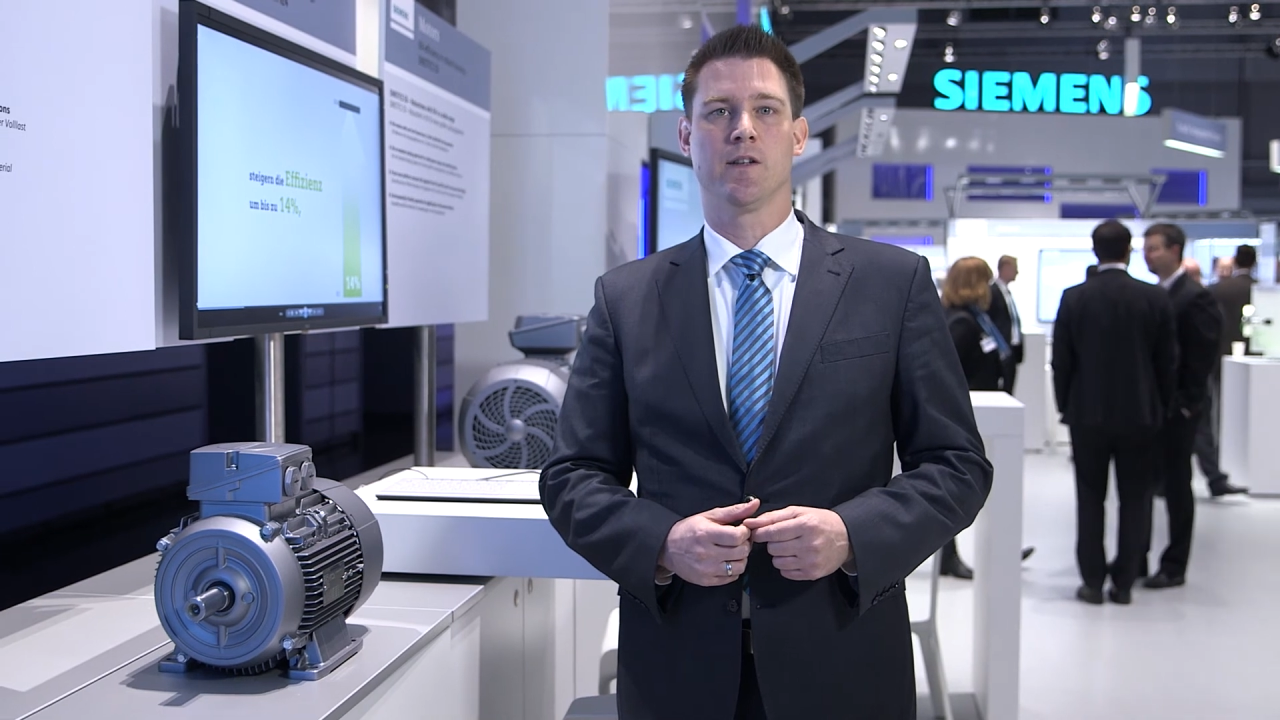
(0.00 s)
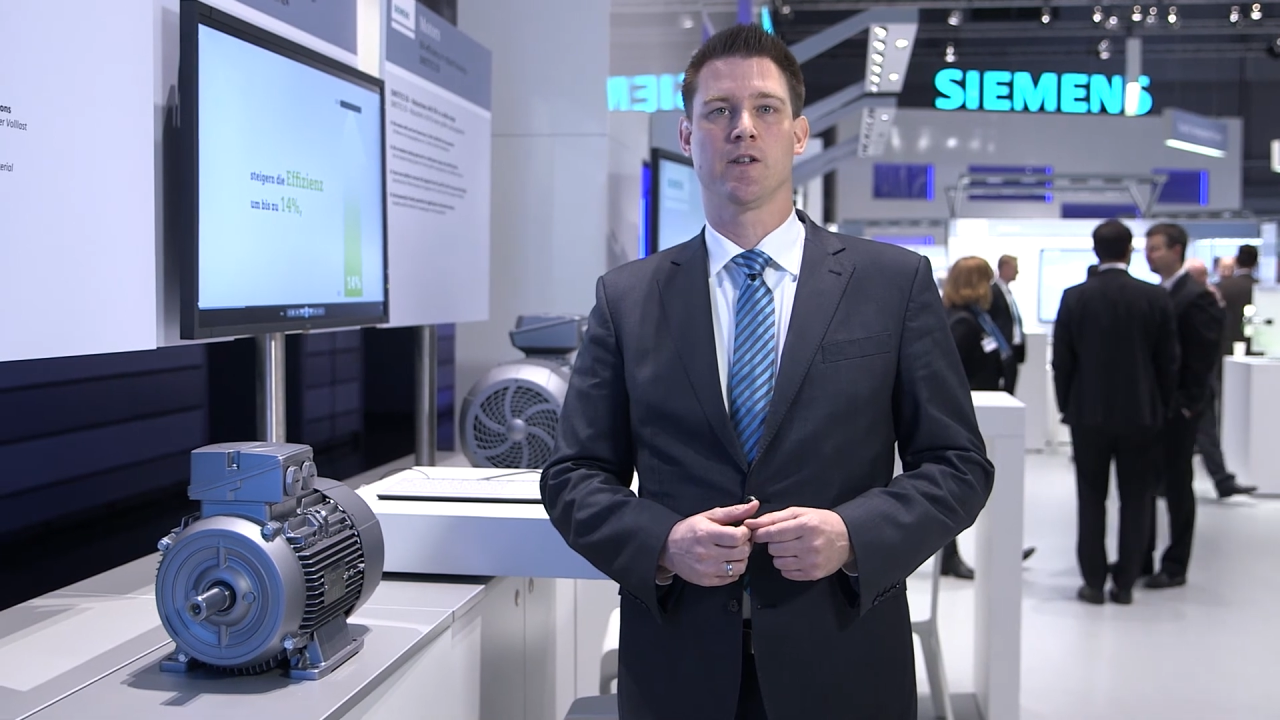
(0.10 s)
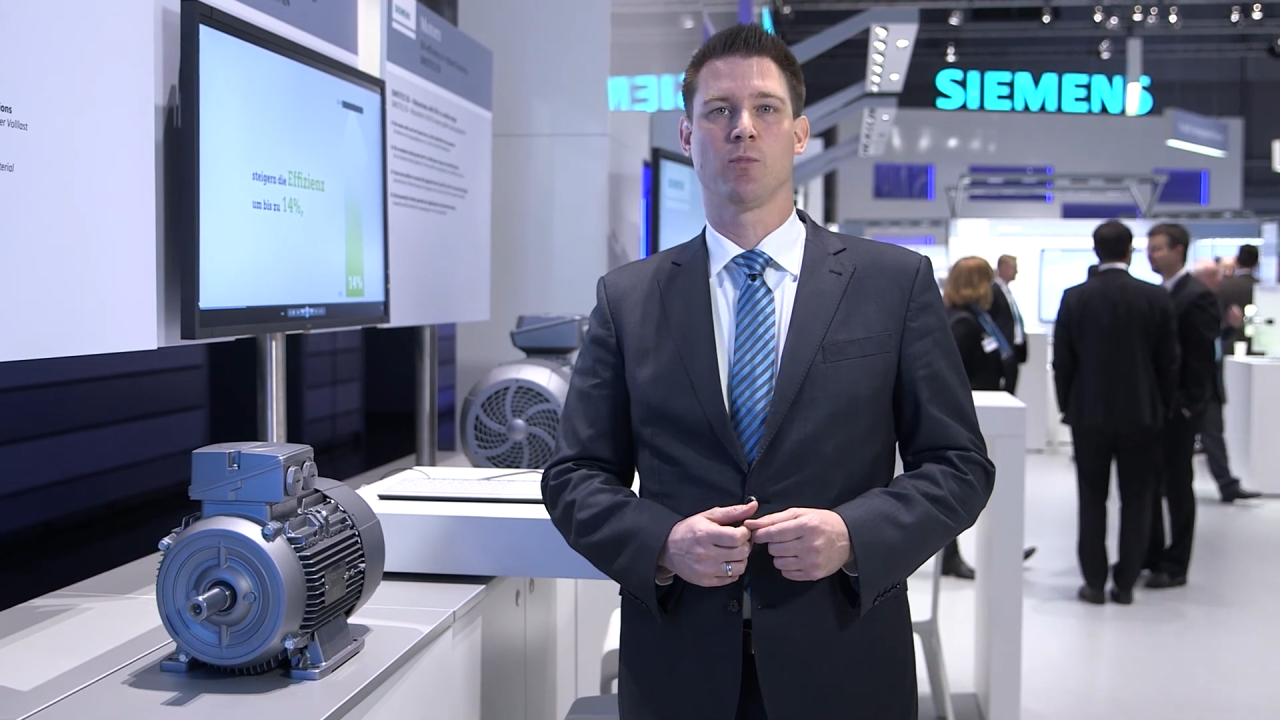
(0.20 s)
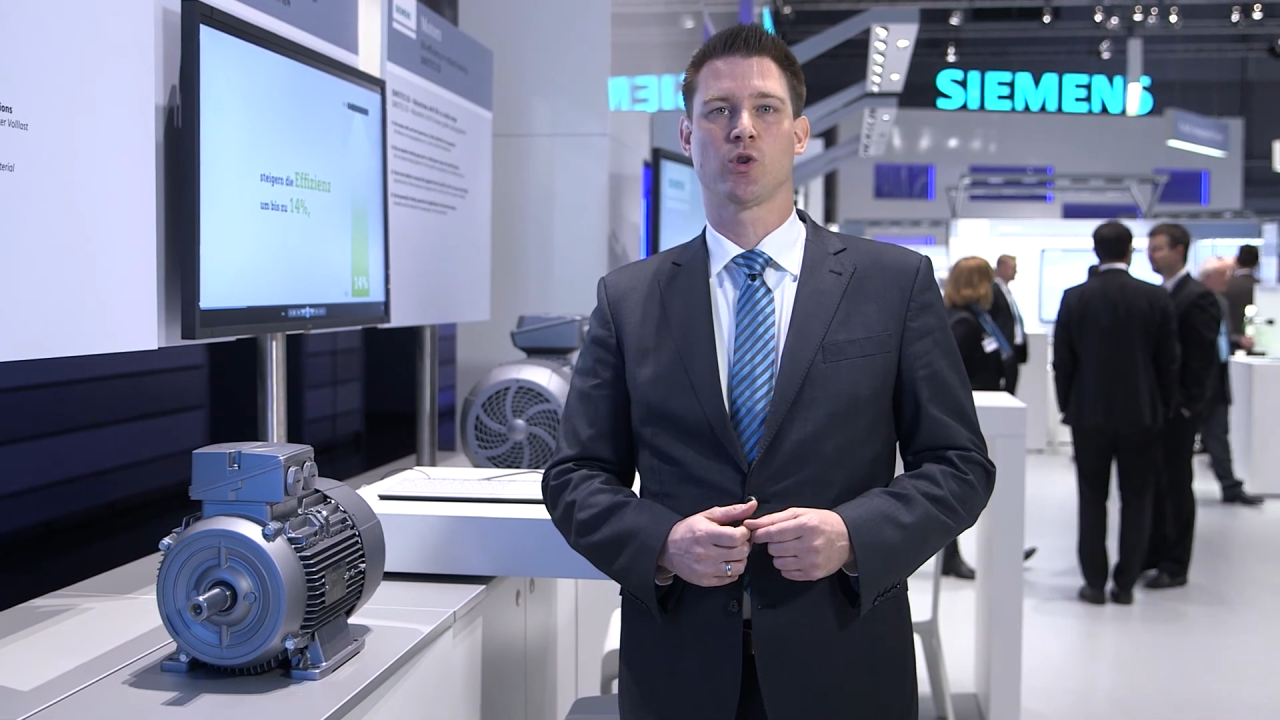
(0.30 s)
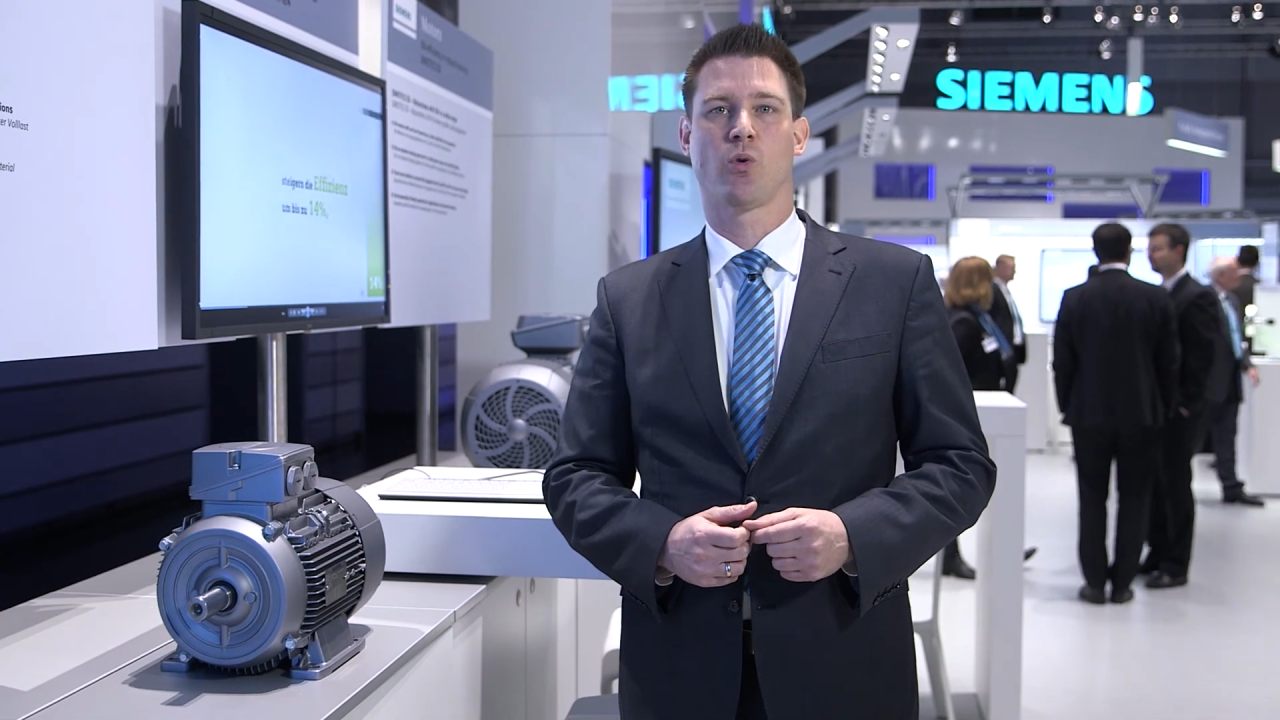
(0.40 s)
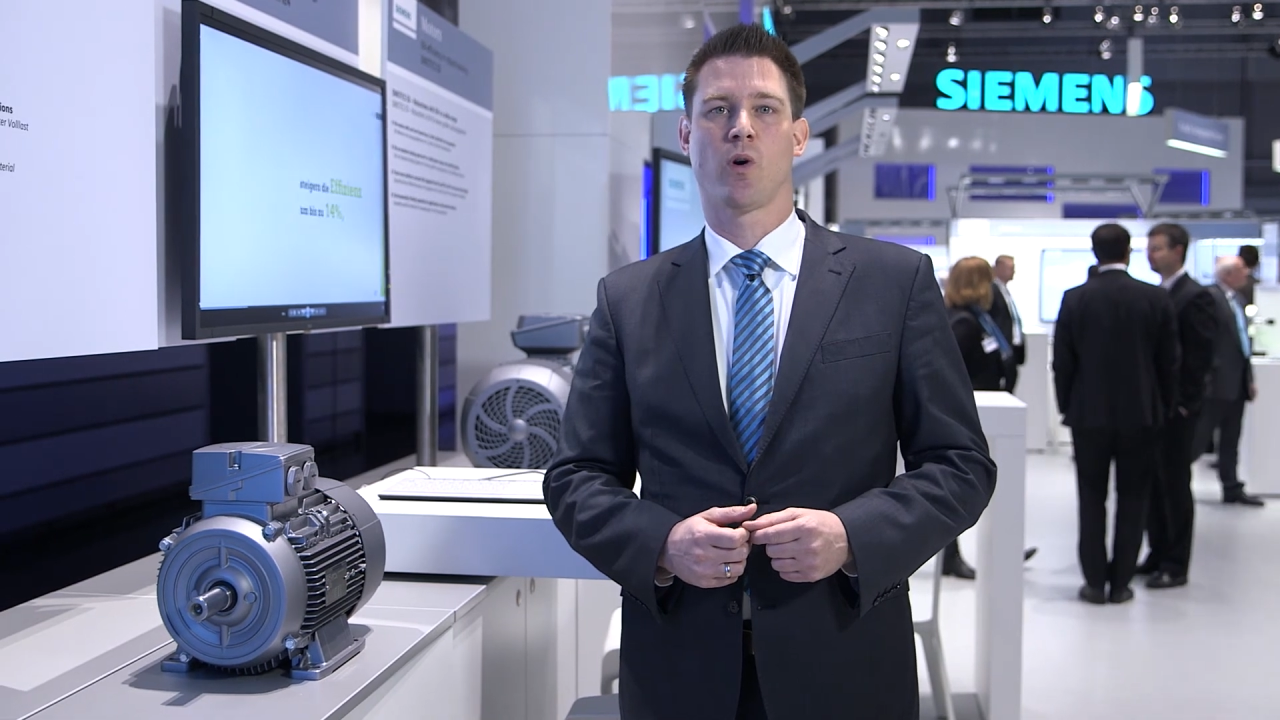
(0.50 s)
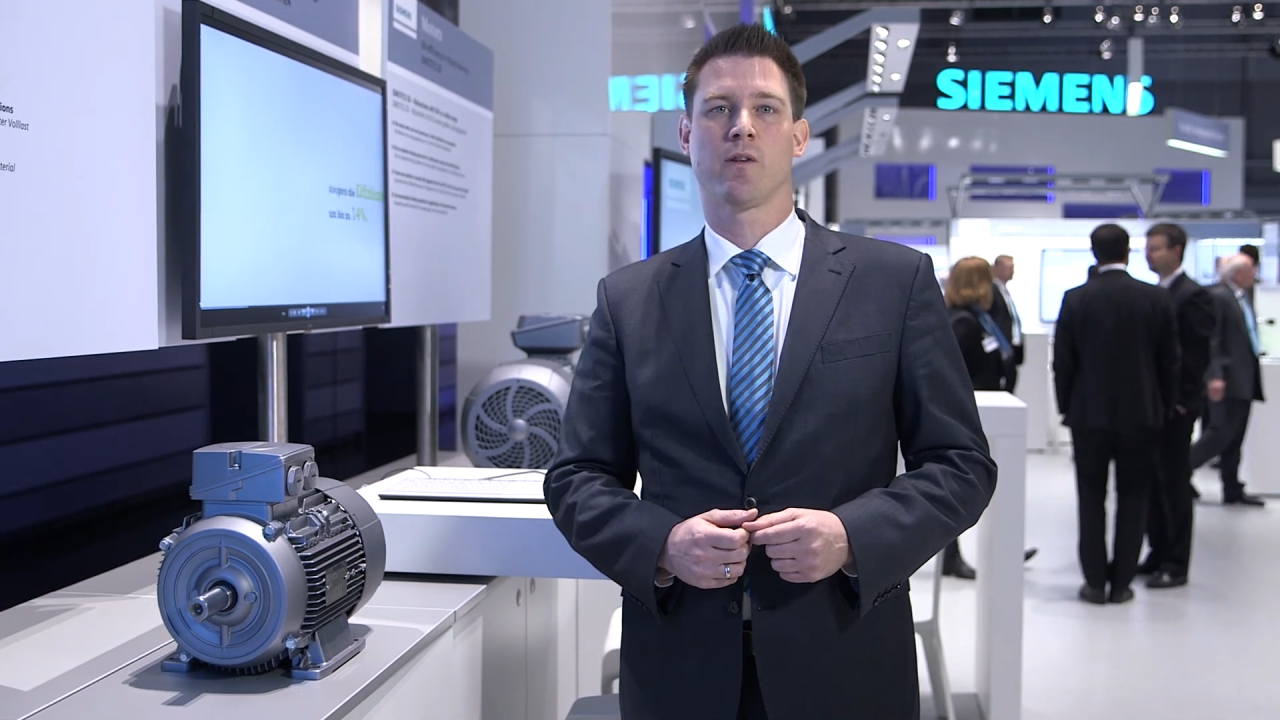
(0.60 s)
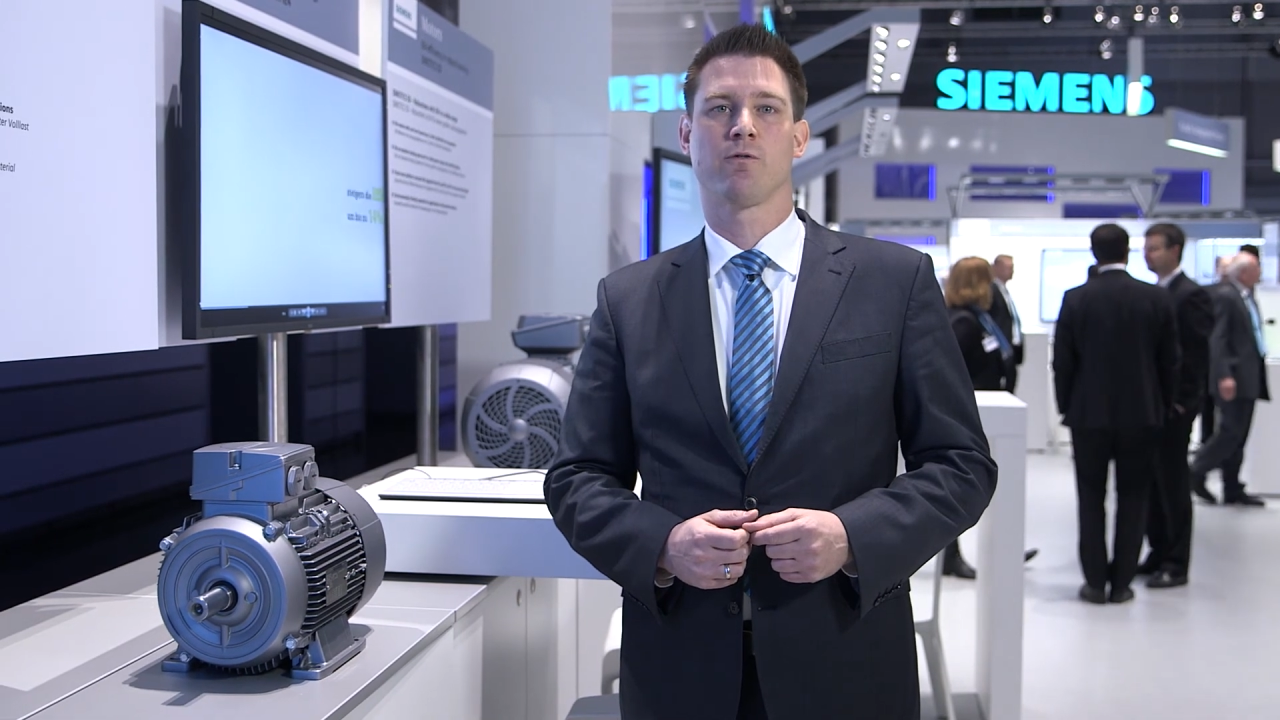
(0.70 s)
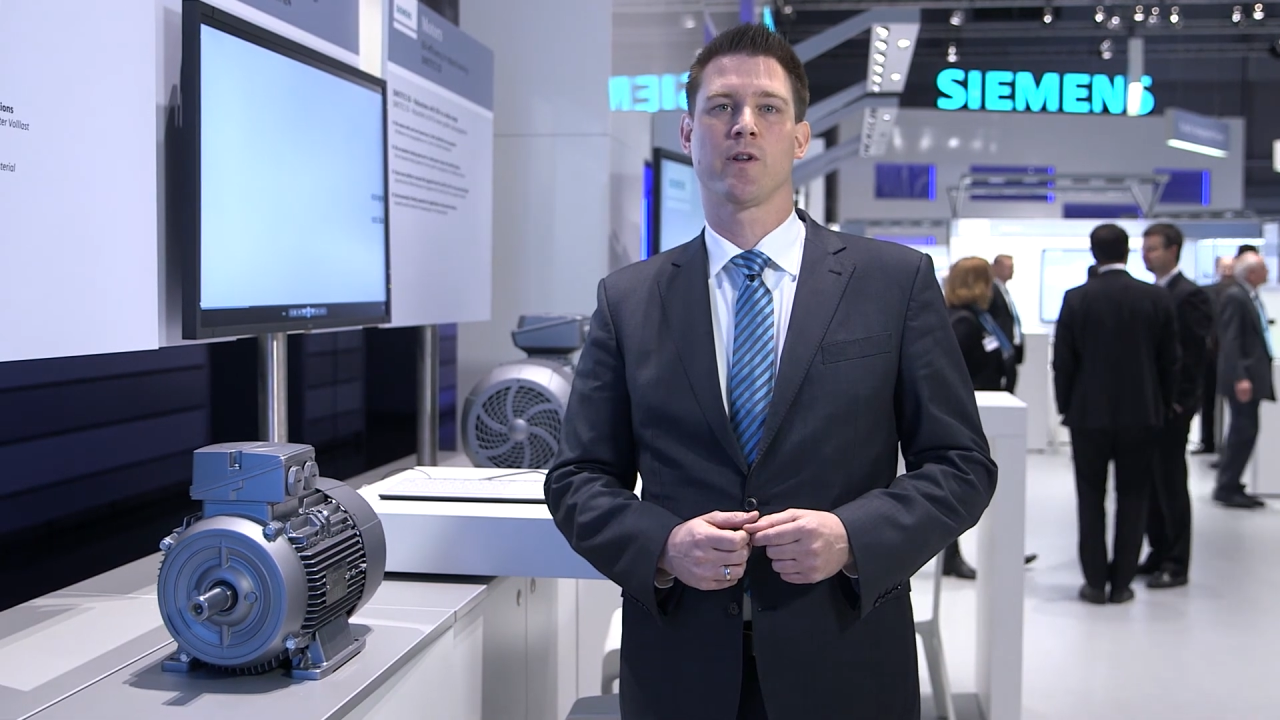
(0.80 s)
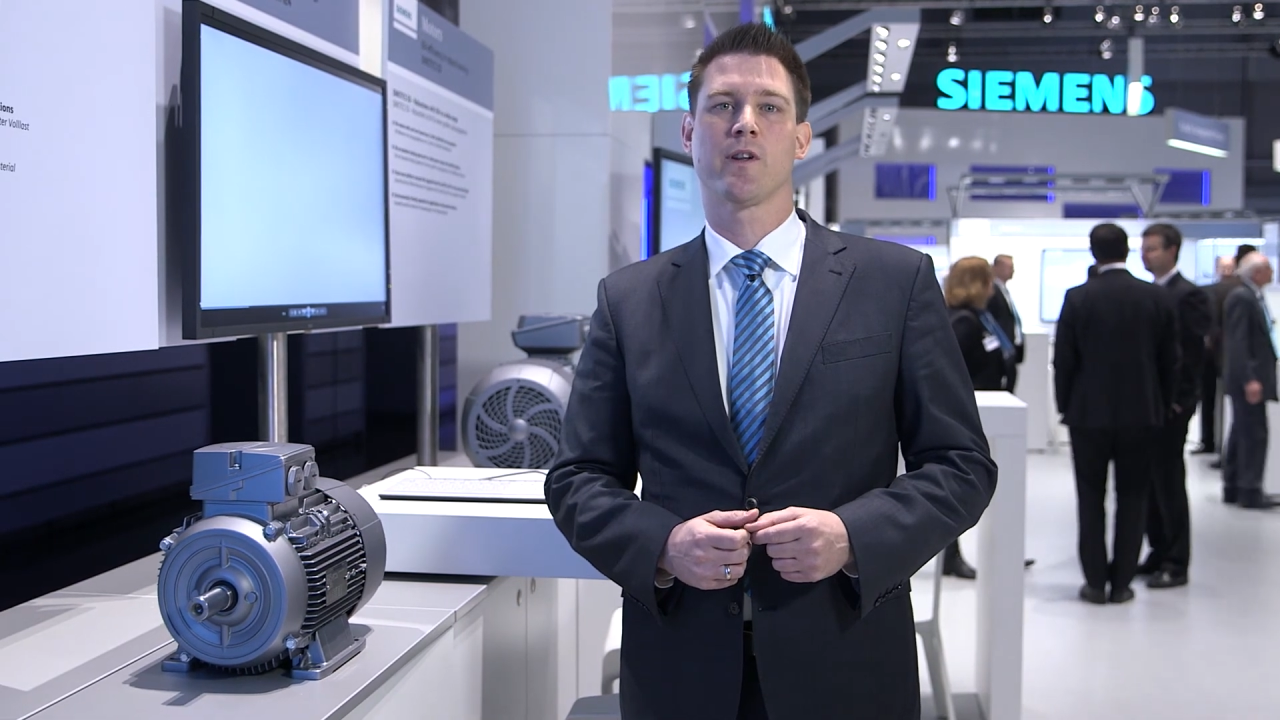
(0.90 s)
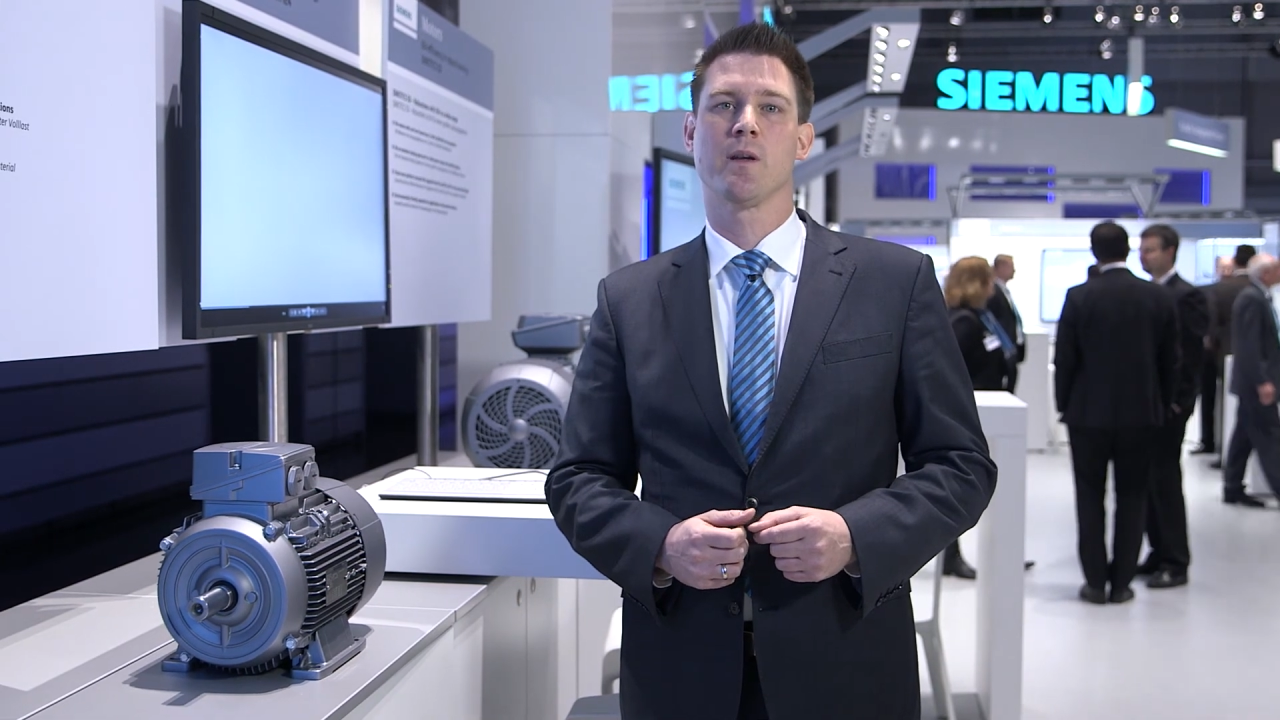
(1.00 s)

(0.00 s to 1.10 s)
provide the security